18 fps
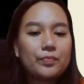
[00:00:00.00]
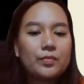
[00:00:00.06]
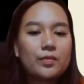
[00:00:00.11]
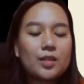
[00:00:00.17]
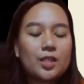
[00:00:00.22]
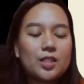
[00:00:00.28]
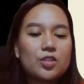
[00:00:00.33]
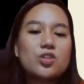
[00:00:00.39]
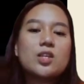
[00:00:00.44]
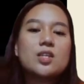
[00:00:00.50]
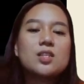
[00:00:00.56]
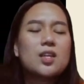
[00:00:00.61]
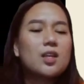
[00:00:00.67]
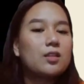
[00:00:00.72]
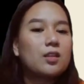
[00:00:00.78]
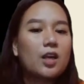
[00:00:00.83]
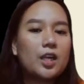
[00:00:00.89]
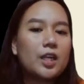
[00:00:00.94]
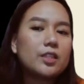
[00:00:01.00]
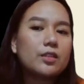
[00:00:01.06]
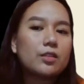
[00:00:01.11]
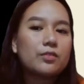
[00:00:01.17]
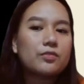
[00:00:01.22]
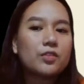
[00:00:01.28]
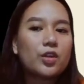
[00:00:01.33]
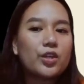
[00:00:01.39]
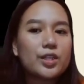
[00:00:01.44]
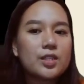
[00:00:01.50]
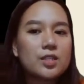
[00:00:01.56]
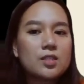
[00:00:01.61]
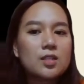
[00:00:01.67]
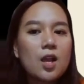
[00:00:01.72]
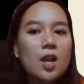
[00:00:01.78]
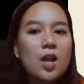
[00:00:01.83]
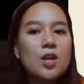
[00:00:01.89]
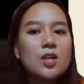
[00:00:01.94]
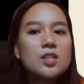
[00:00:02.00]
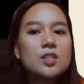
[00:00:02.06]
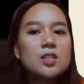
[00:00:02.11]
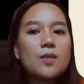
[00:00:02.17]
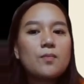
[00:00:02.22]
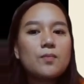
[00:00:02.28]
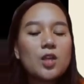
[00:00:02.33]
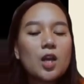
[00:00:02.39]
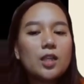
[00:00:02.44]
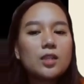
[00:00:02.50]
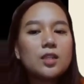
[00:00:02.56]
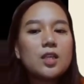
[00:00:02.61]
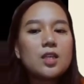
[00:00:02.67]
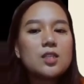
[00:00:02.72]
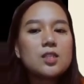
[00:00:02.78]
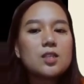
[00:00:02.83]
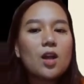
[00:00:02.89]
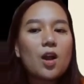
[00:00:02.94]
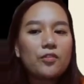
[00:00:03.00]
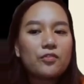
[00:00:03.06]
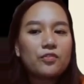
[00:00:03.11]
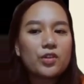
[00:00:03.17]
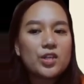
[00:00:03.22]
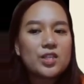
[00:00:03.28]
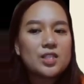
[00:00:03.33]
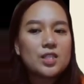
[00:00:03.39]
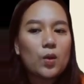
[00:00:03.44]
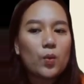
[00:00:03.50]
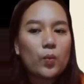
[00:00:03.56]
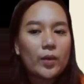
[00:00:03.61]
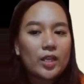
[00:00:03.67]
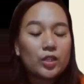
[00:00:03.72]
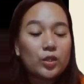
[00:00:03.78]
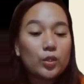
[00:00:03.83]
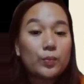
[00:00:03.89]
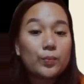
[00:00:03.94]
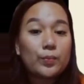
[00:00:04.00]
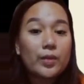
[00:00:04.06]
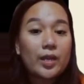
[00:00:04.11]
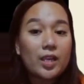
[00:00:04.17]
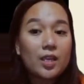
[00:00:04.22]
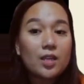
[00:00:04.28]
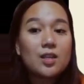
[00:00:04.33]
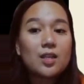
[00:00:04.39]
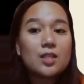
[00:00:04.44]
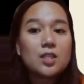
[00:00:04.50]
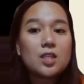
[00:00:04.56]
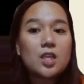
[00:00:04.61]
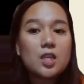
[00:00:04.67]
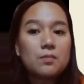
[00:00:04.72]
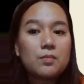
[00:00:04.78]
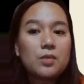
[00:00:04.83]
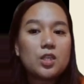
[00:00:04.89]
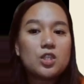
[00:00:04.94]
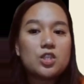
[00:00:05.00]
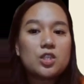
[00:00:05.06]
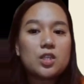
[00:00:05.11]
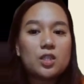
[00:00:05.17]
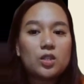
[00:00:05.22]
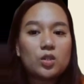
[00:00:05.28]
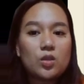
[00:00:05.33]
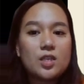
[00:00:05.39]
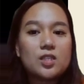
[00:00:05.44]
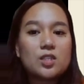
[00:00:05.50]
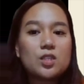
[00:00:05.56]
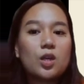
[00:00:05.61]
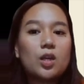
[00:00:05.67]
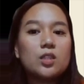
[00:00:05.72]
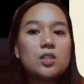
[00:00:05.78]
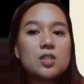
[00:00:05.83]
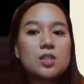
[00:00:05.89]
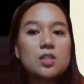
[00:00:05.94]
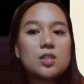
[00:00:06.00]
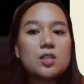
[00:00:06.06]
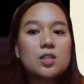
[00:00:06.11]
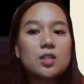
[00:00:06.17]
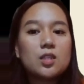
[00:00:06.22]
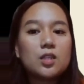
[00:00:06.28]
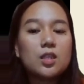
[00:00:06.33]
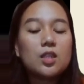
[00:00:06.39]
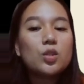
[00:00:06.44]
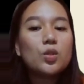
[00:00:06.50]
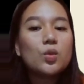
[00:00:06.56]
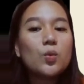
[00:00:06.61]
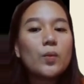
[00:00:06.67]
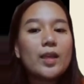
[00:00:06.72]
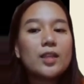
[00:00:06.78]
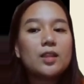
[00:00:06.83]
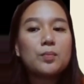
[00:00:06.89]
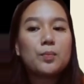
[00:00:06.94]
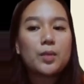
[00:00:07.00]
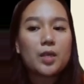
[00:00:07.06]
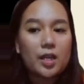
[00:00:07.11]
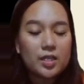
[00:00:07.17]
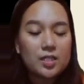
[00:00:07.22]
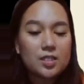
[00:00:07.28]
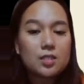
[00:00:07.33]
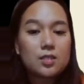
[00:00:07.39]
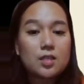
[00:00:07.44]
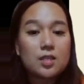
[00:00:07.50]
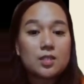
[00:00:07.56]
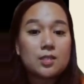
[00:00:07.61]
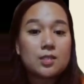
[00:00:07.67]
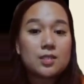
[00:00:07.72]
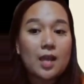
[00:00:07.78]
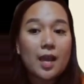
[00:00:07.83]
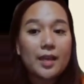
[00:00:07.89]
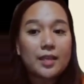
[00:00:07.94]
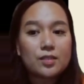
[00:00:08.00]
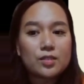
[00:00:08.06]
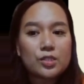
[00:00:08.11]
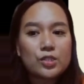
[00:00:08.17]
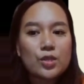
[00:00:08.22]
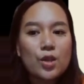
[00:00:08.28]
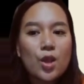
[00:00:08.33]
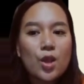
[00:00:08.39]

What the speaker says: not just an art, of course. Semiotics offers a way to break an image into its constituent parts, its signs,